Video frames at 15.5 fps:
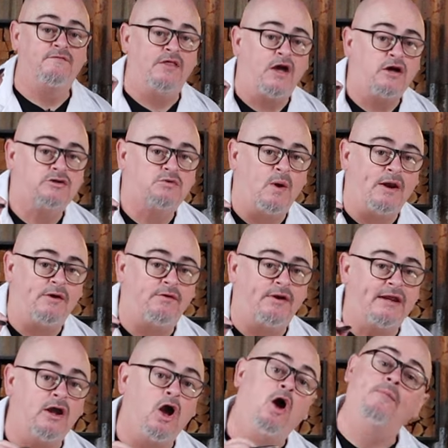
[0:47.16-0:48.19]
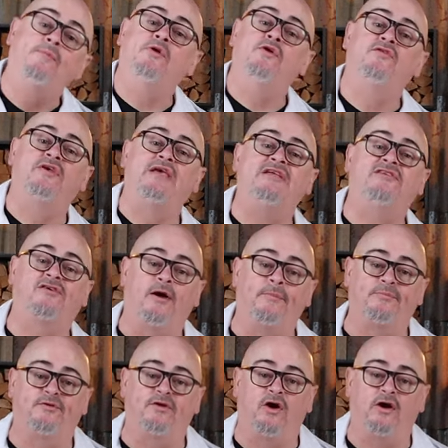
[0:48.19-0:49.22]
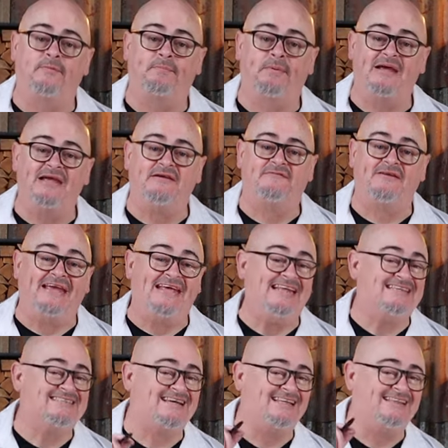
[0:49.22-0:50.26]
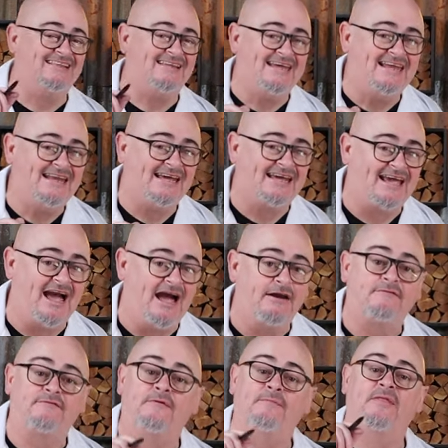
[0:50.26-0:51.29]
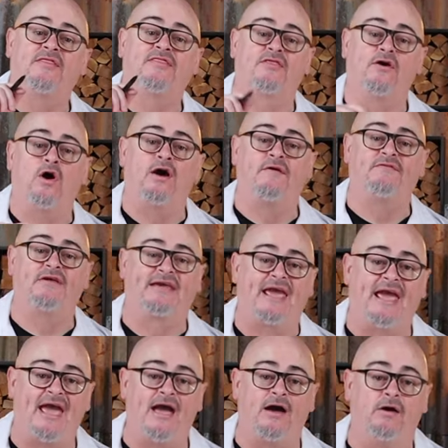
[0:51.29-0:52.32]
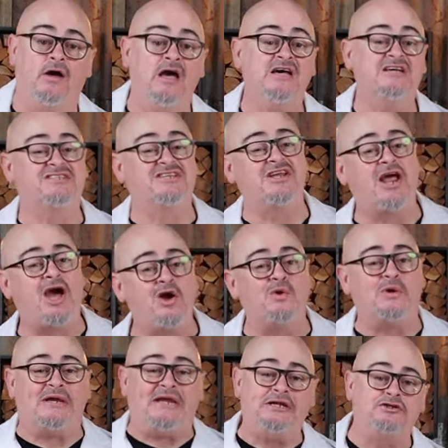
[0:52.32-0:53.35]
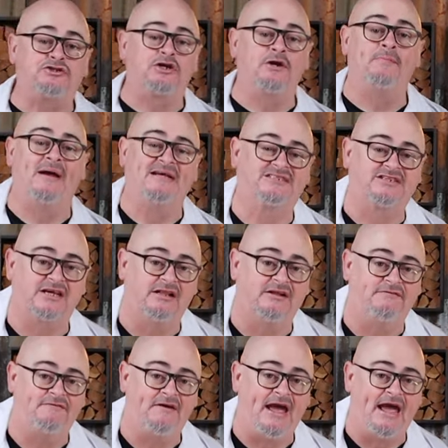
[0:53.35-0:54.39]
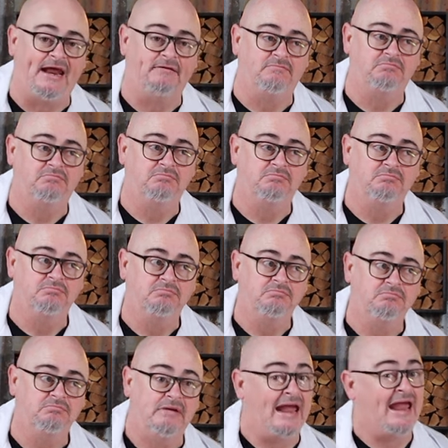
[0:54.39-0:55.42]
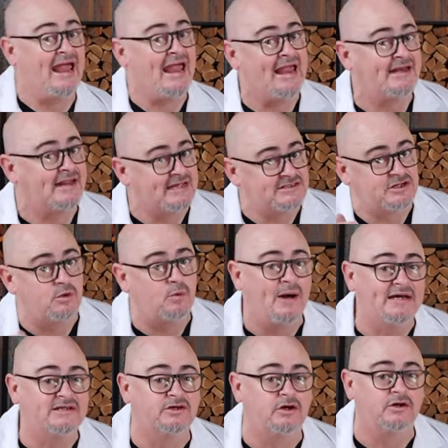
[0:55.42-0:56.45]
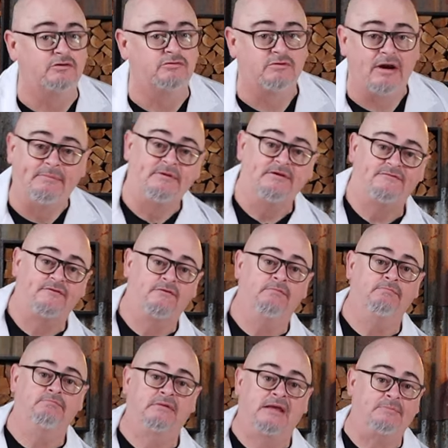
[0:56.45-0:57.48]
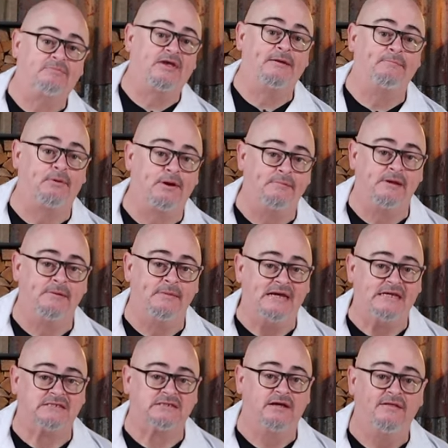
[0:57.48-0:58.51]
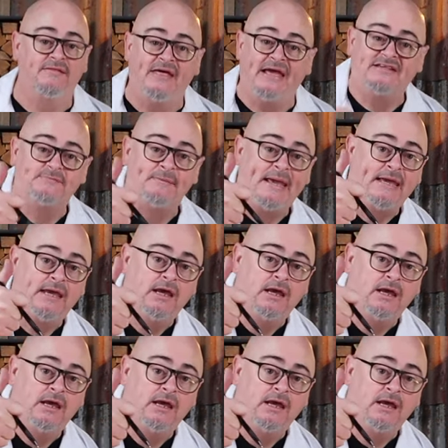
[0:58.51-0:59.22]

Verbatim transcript: For those wondering, I'm using topside beef. It is a leaner cut from the thigh of the cow, so no intramuscular fat. And as always, I grabbed it from Gippsland Premium Meats. Thanks Mick.